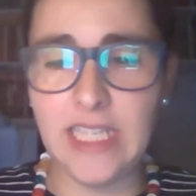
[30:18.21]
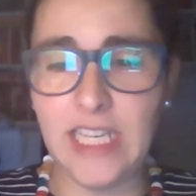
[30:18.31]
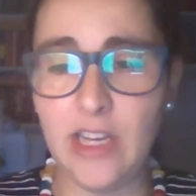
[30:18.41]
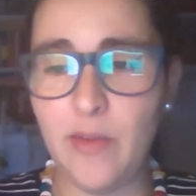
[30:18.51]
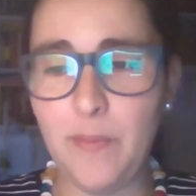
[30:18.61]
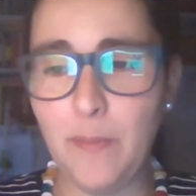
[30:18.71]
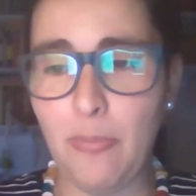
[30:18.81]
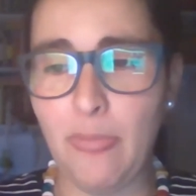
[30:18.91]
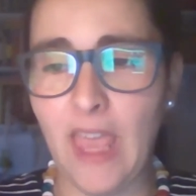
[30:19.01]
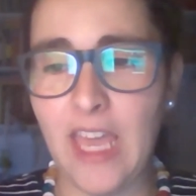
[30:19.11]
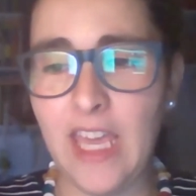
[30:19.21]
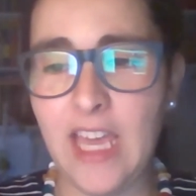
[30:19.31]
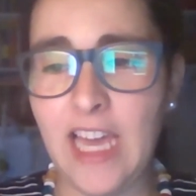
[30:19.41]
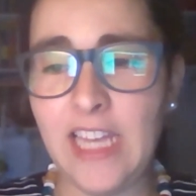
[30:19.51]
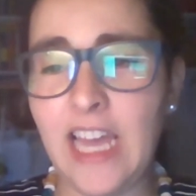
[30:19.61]
you know,
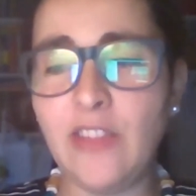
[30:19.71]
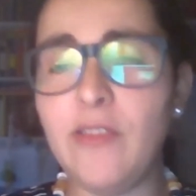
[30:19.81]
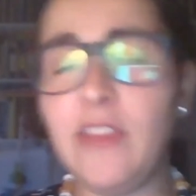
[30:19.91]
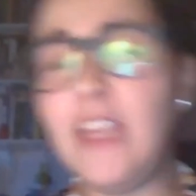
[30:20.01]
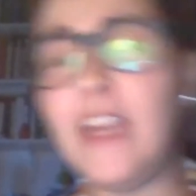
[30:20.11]
I don't think I